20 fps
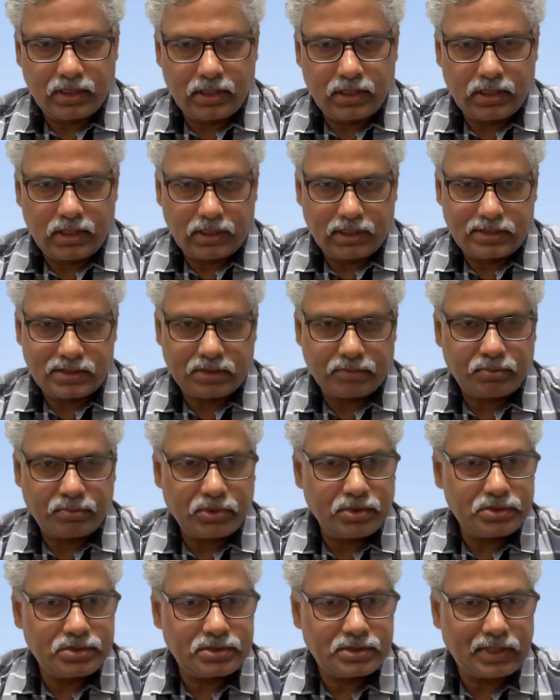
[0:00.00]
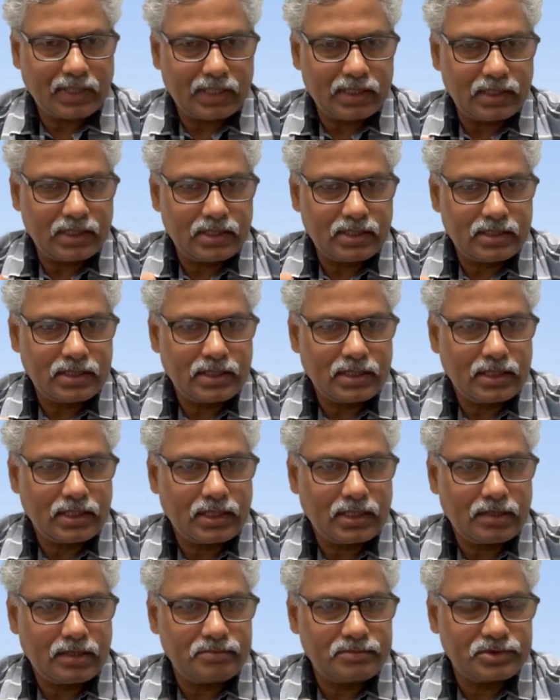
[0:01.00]
Let's suppose under
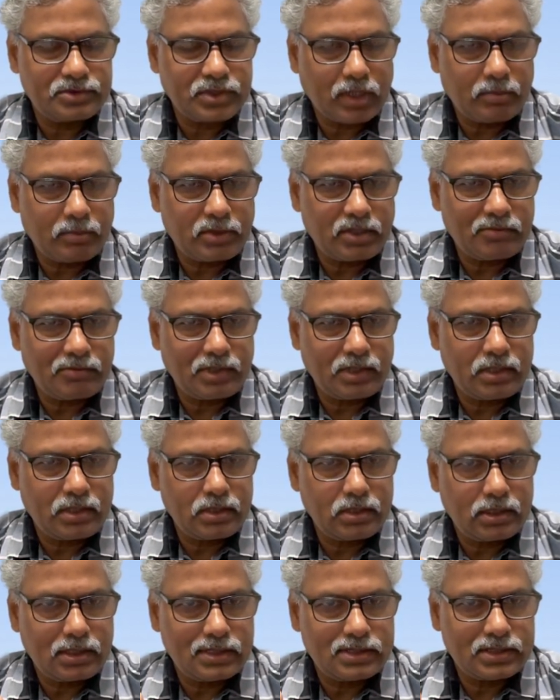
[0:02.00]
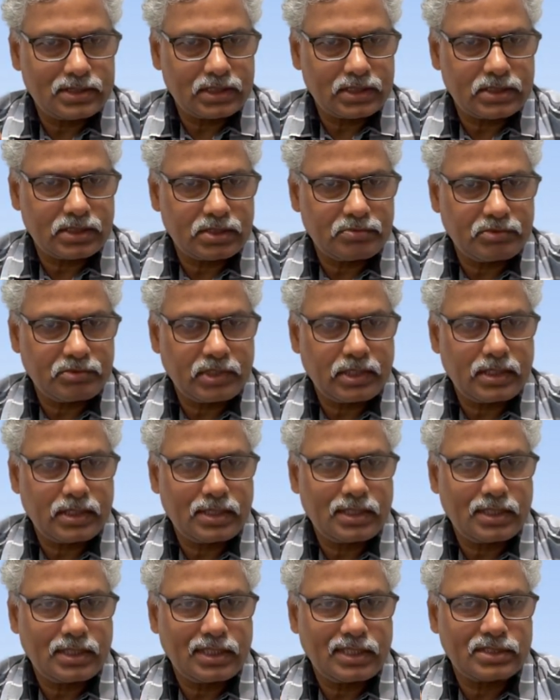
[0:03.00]
chapter 1 and section
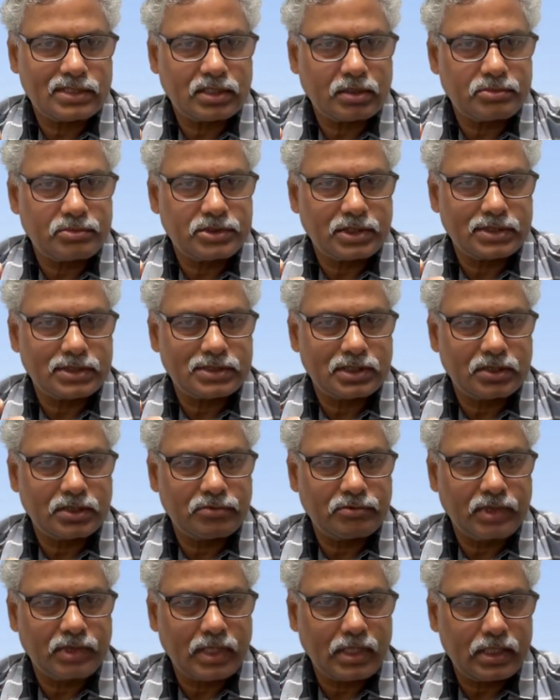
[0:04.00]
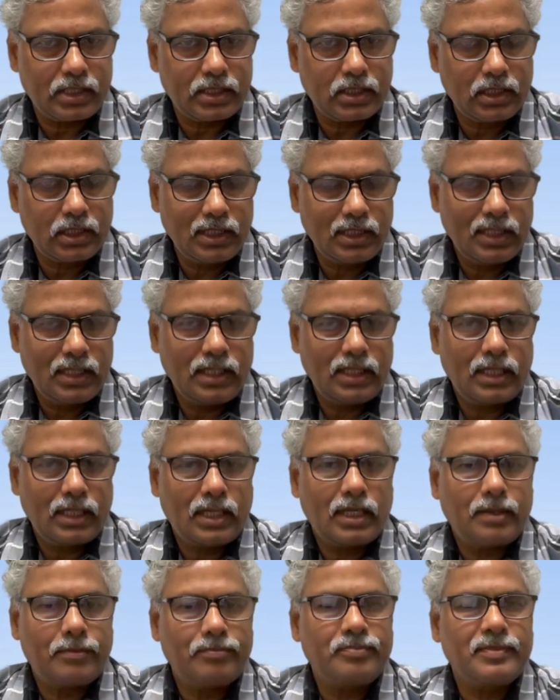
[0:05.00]
1 and subsection 1,
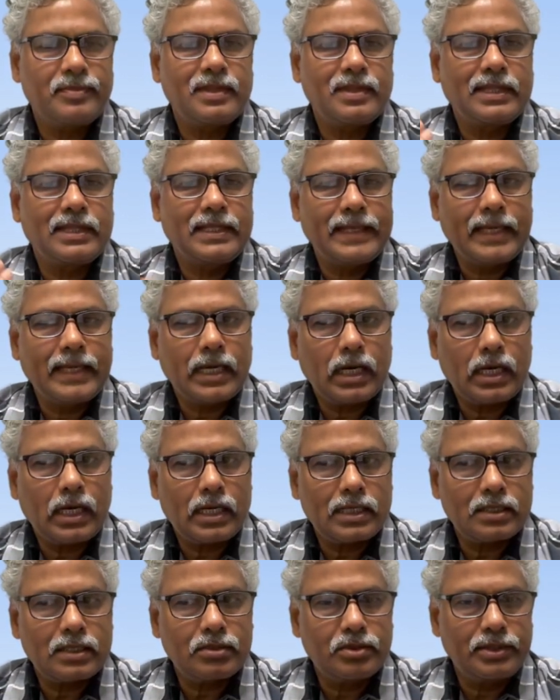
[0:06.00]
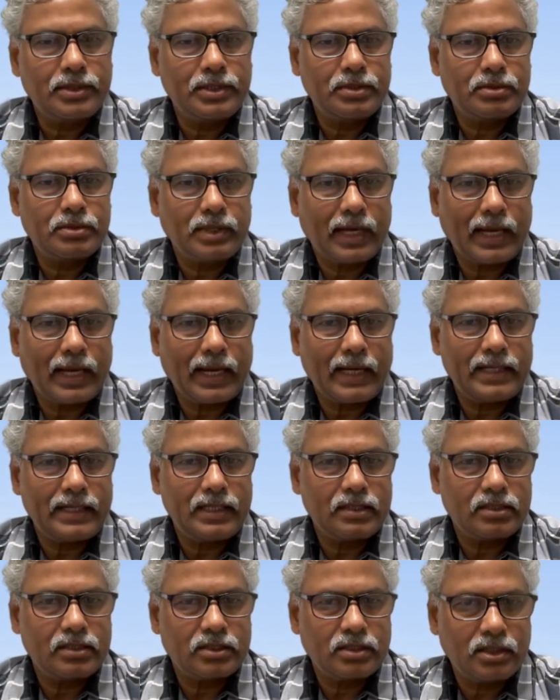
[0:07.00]
they are going to add a
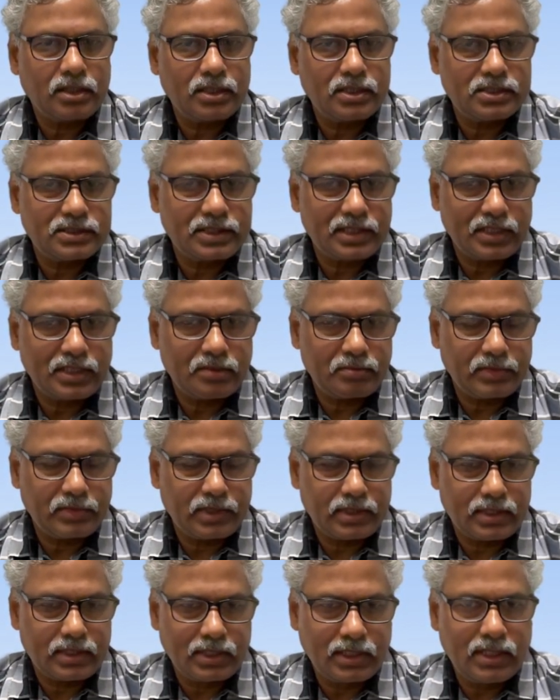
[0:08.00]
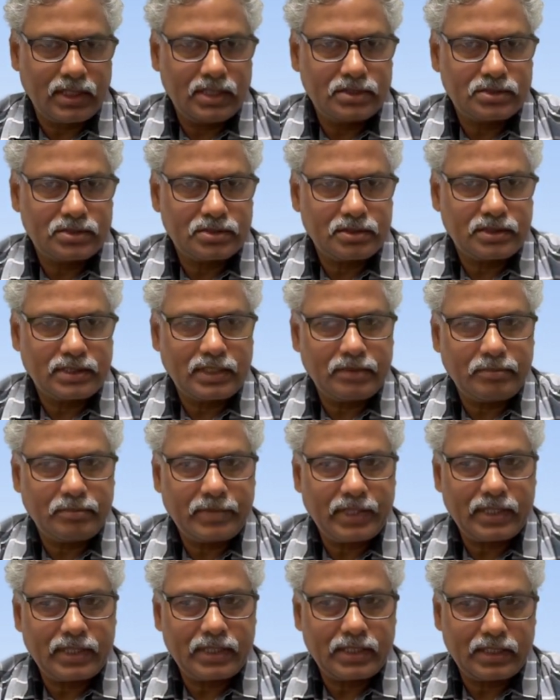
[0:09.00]
third statement. So they
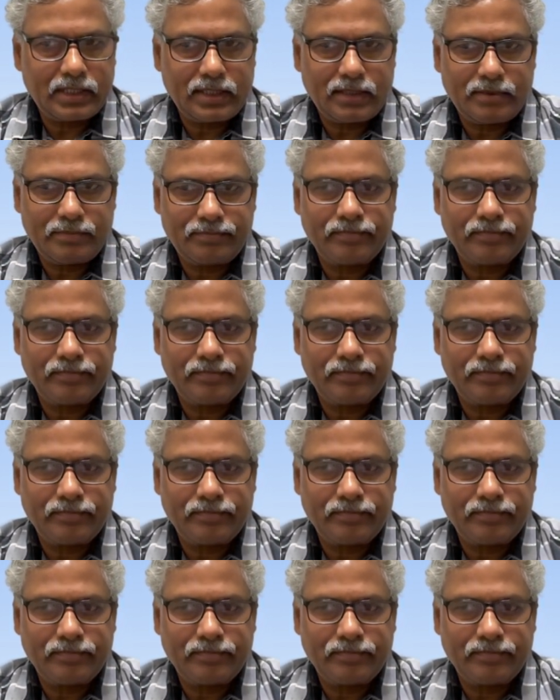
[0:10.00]
make a